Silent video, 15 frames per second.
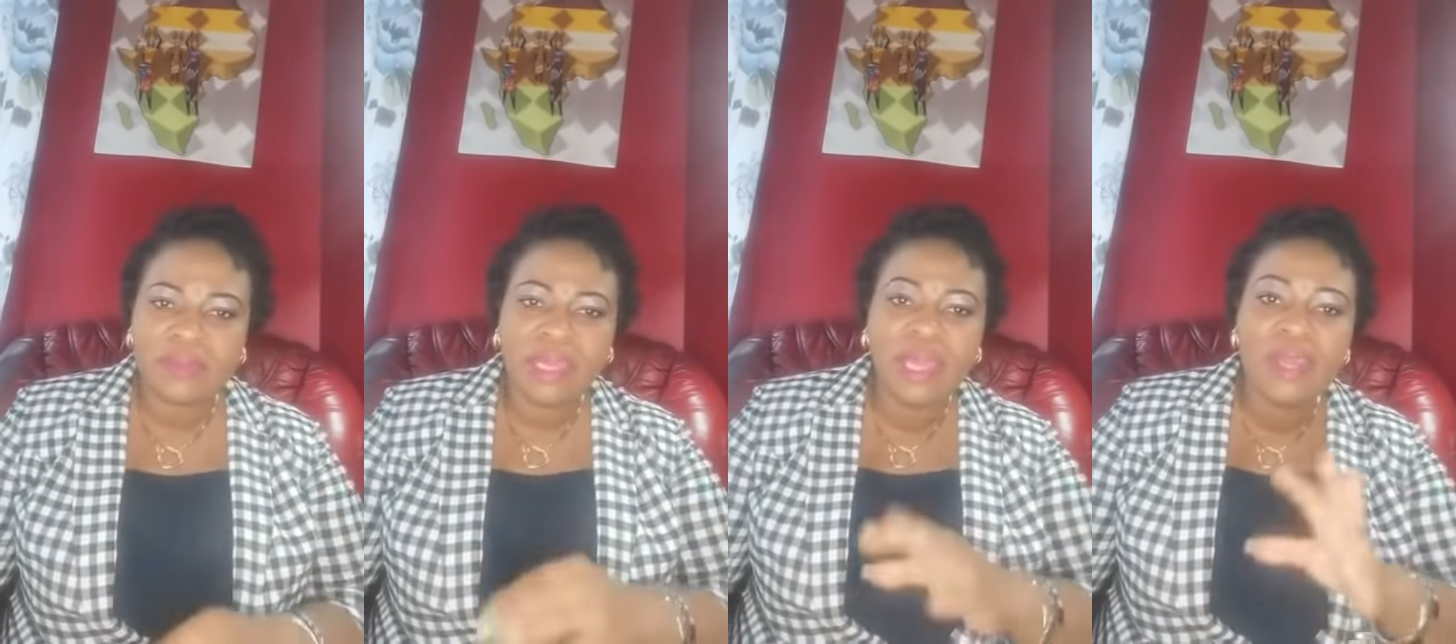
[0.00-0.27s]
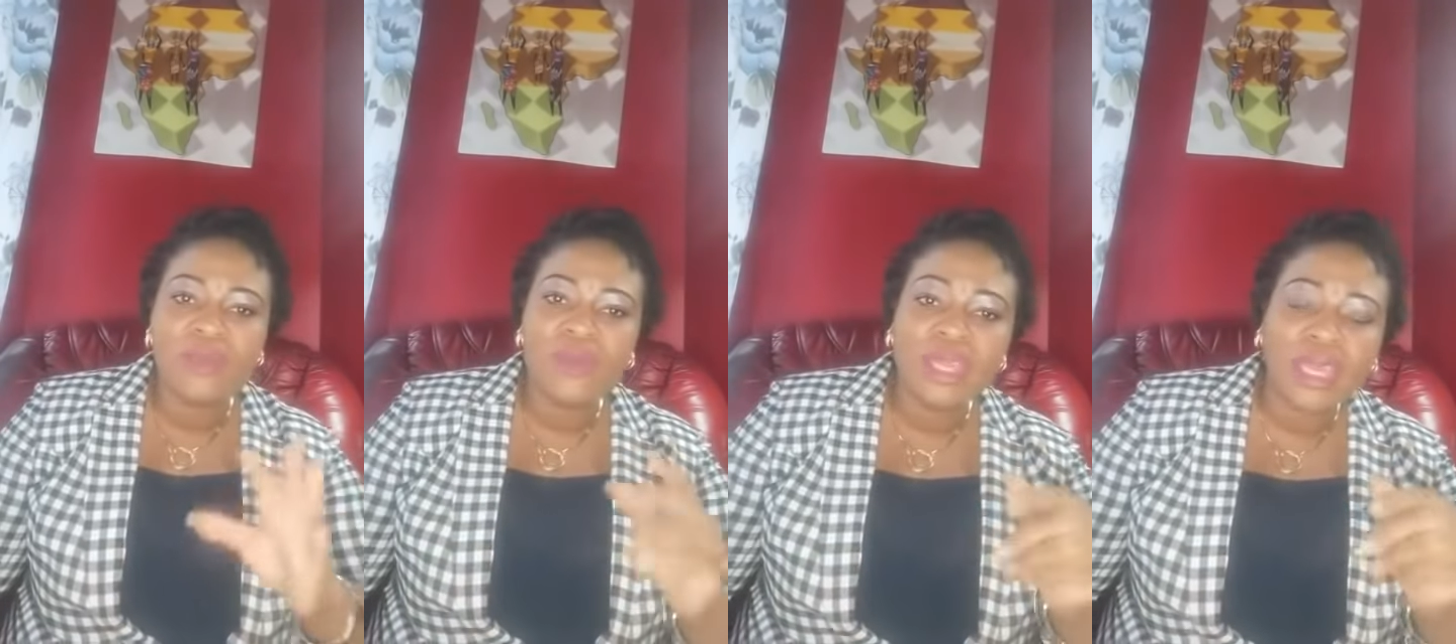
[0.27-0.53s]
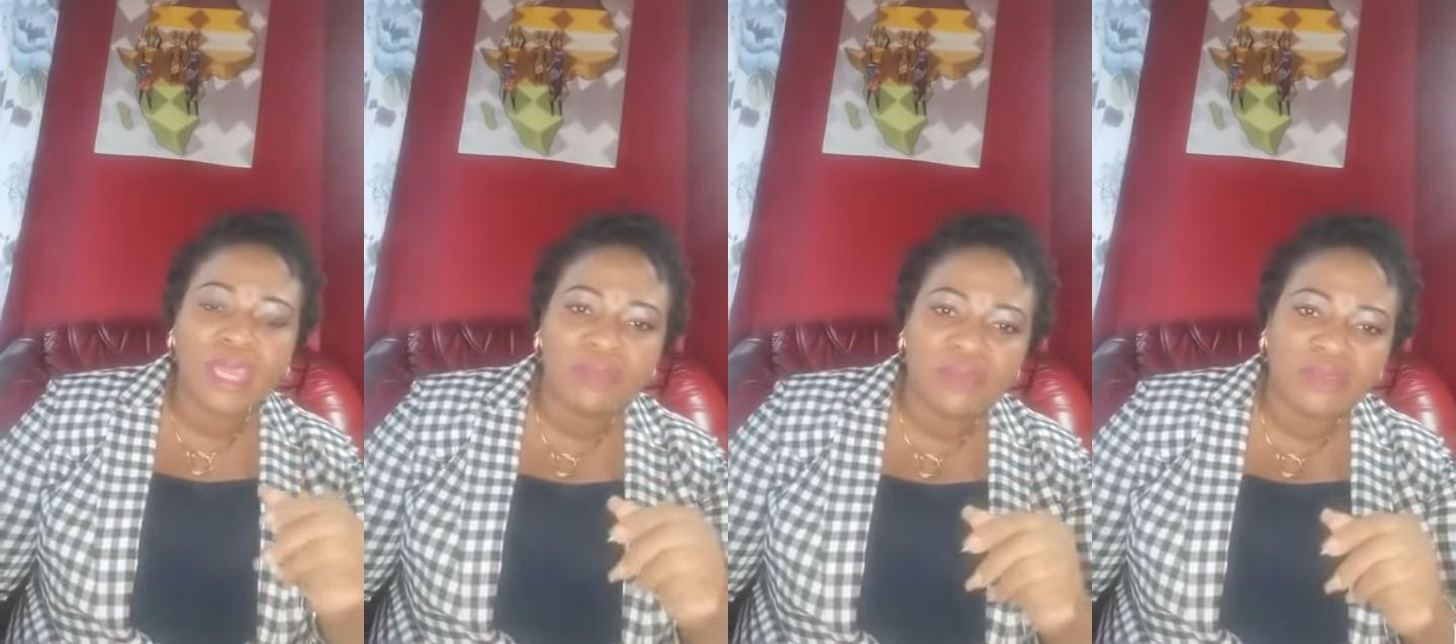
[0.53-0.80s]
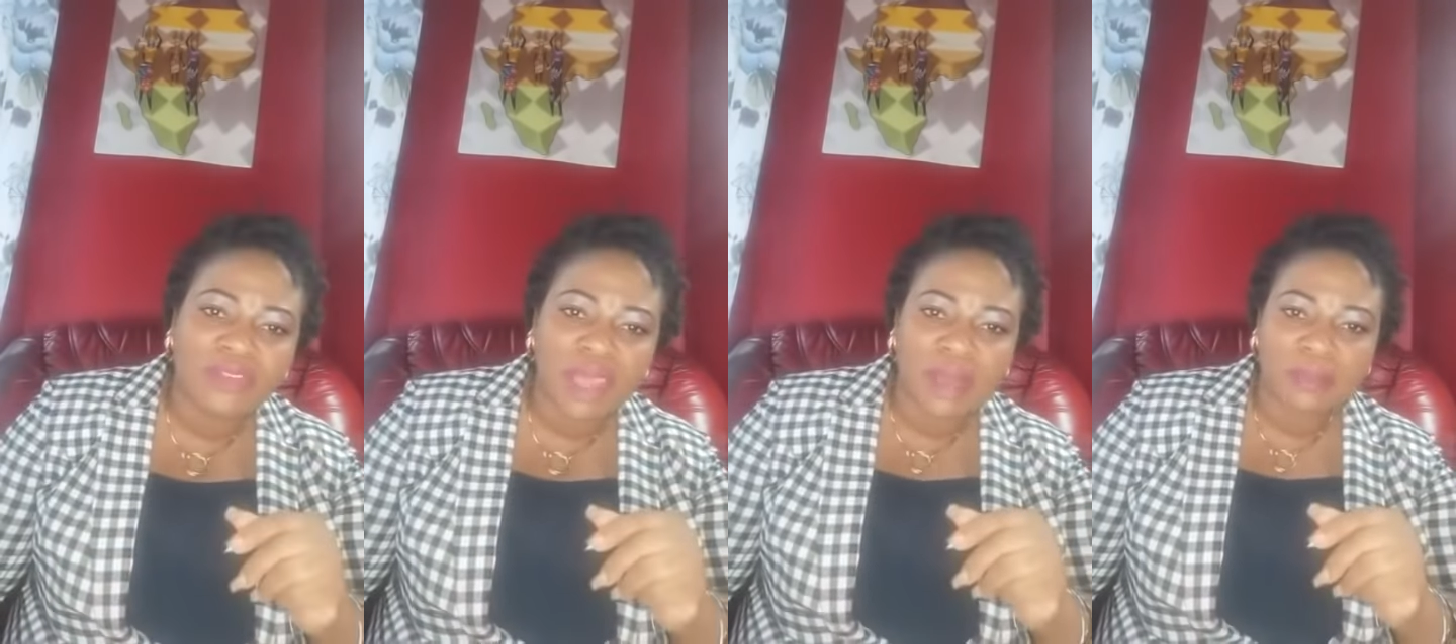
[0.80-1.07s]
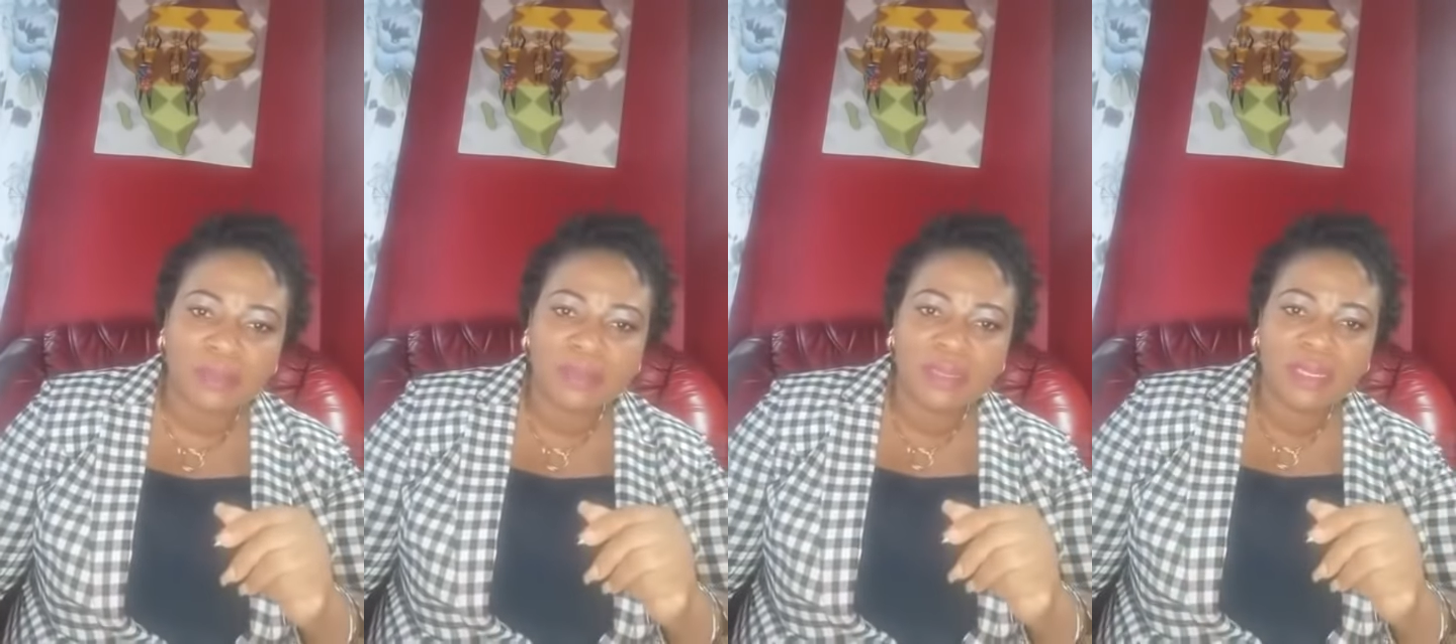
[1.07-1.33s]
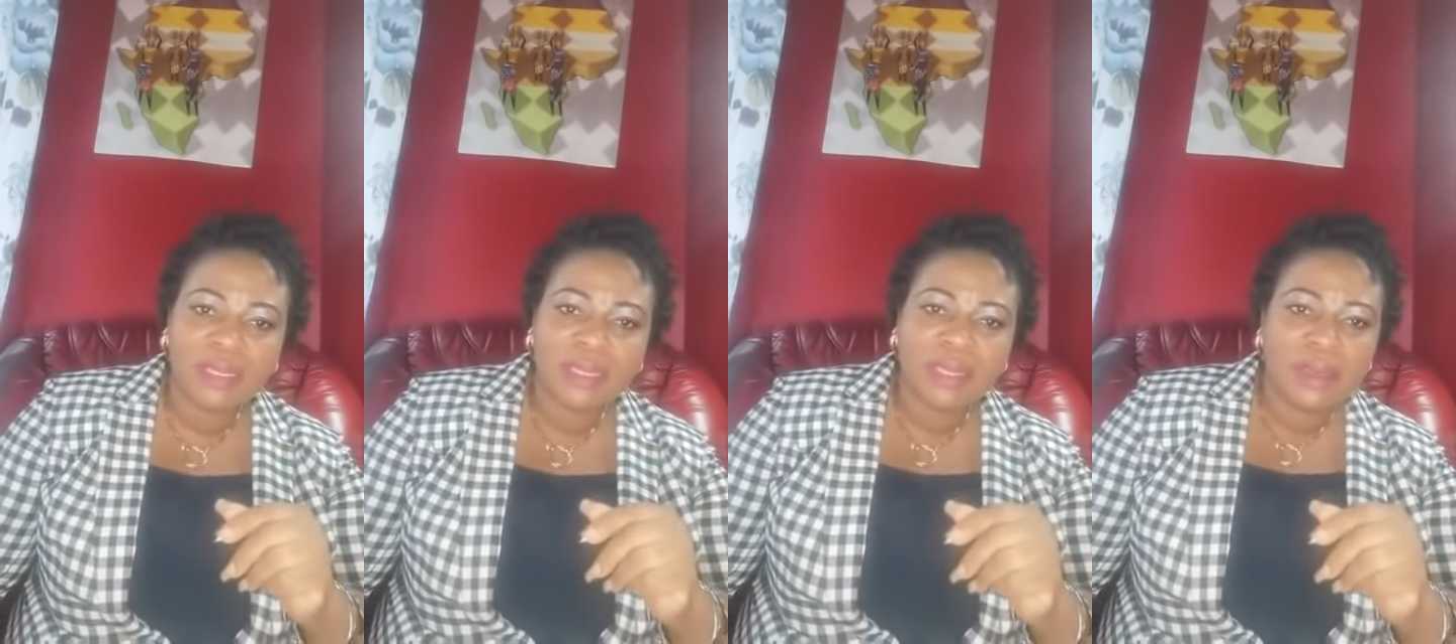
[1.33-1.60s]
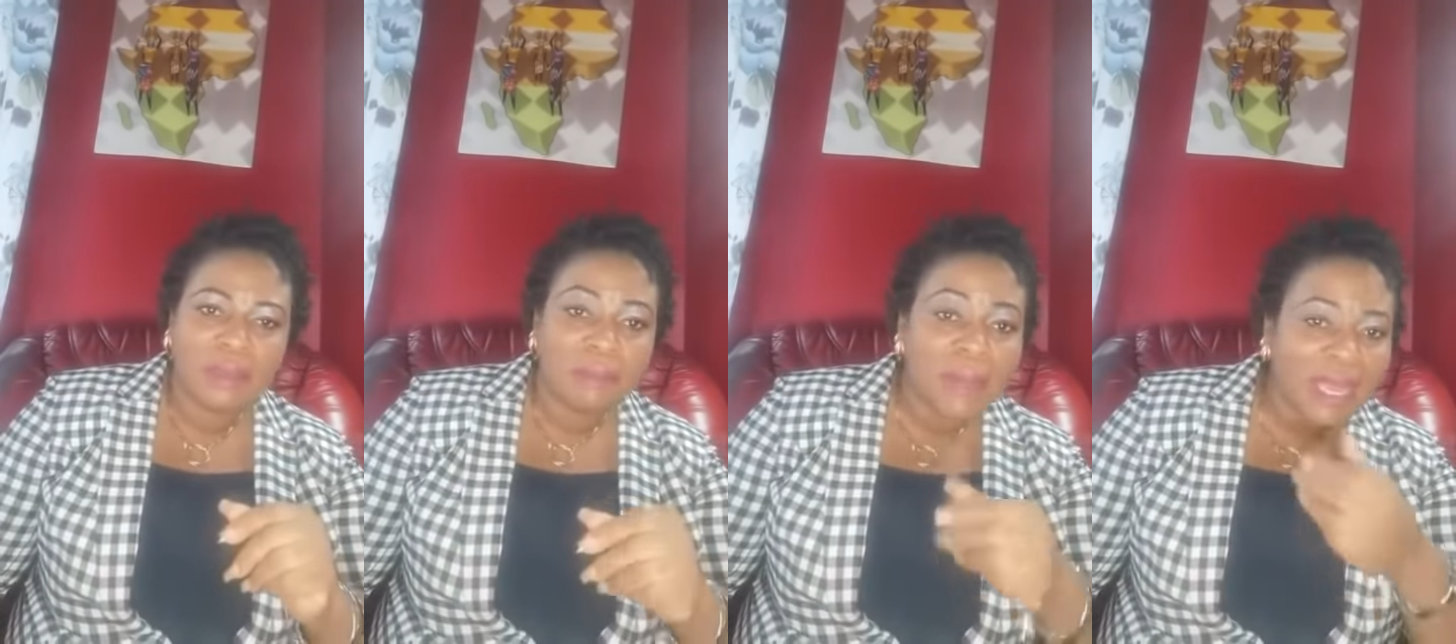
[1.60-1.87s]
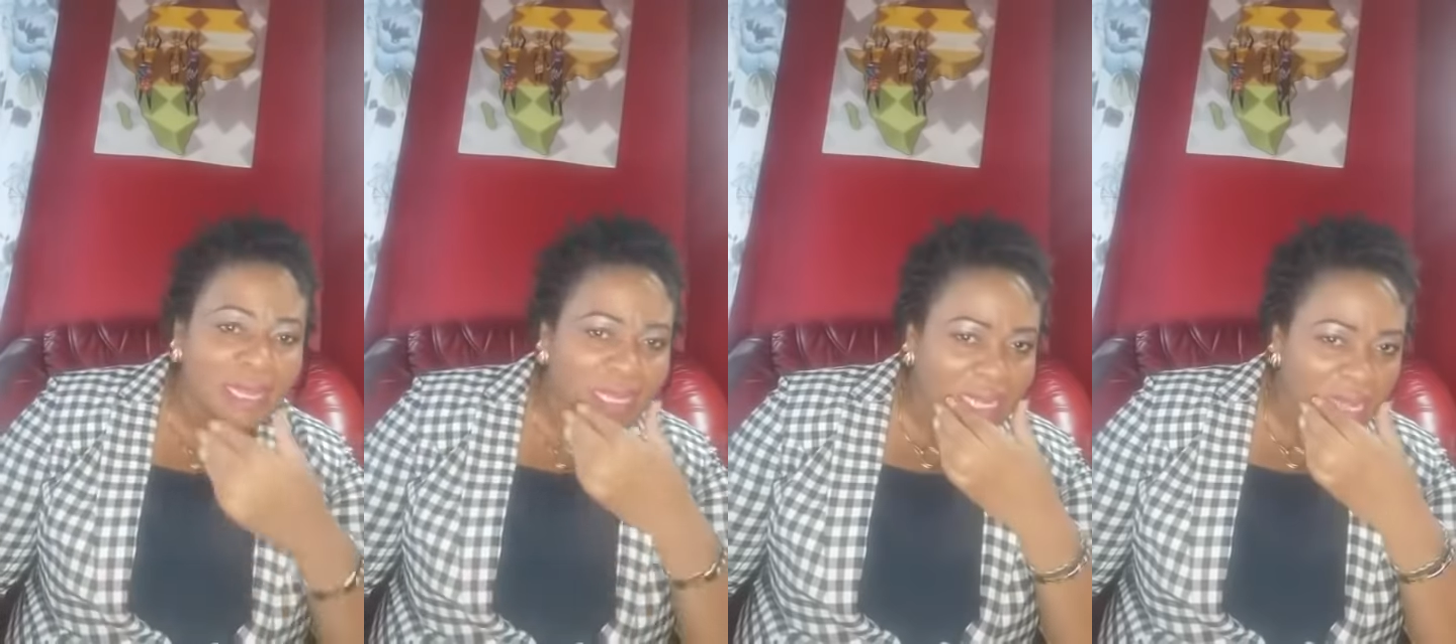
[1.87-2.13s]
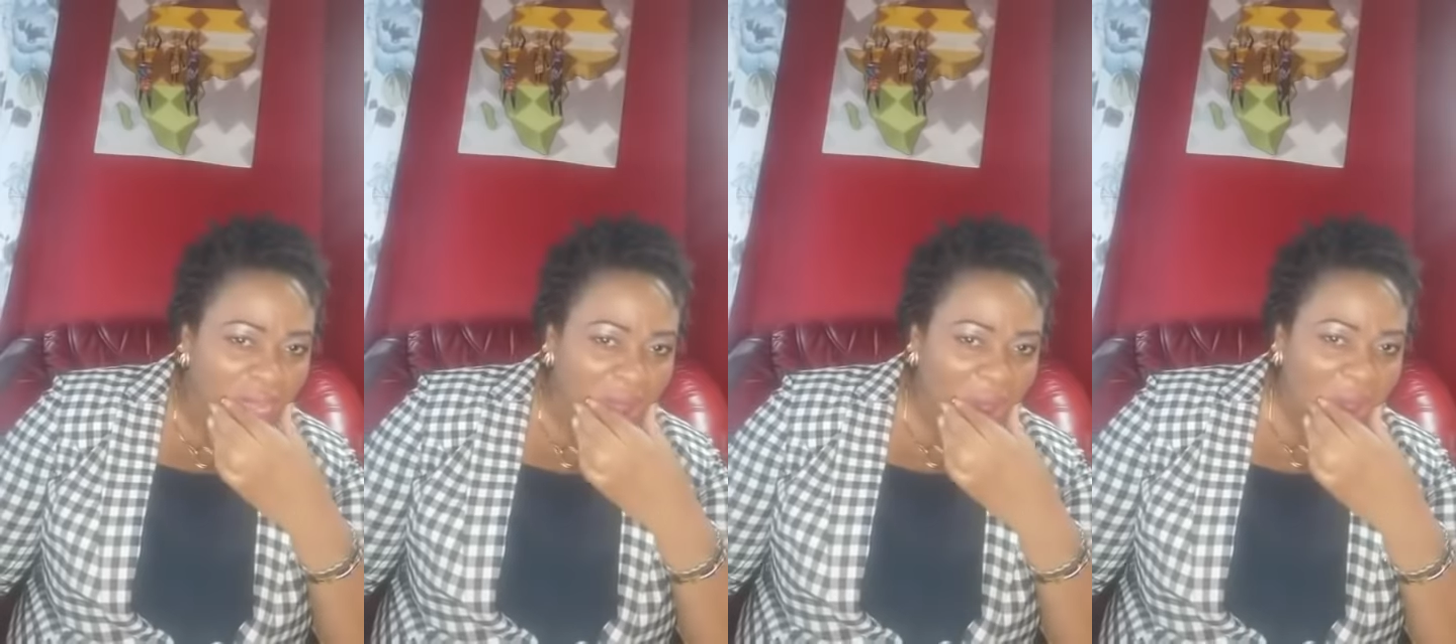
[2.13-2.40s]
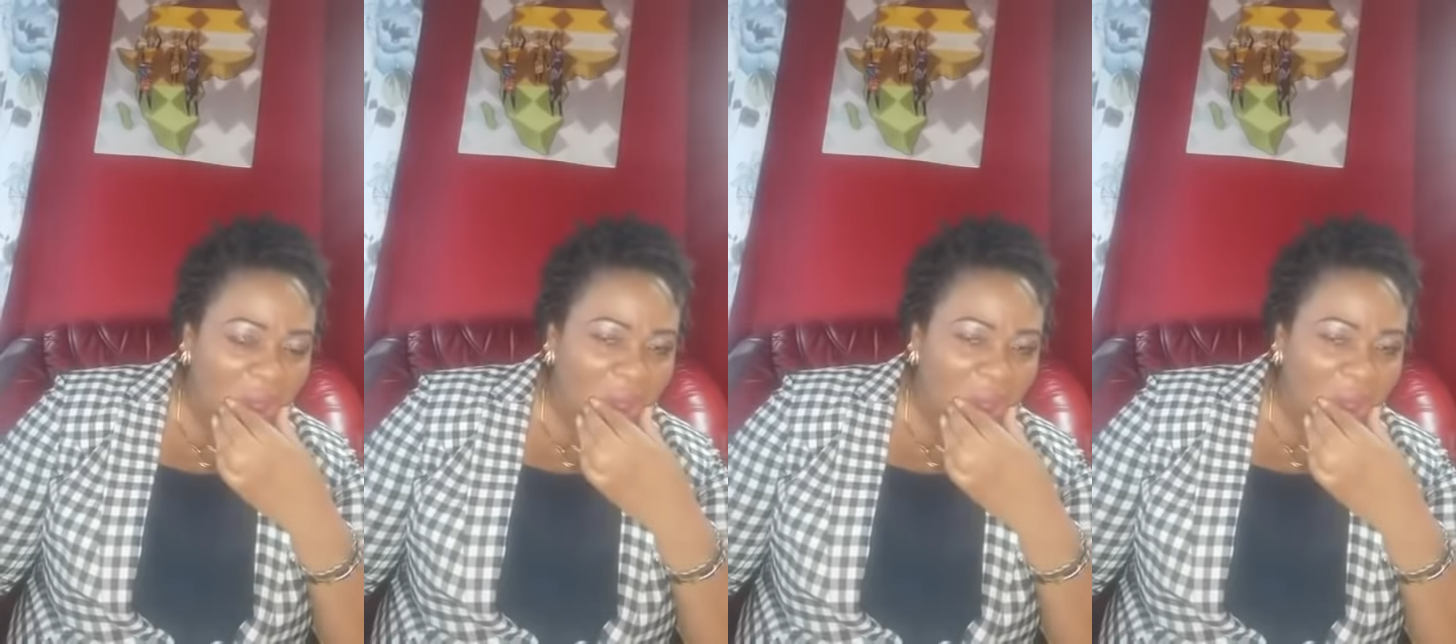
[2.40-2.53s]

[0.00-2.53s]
and a weekend betray Monday